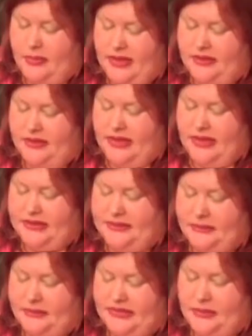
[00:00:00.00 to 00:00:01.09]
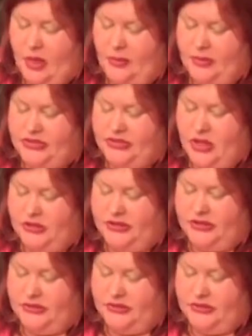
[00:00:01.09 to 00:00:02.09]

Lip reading: making the light seem almost solid.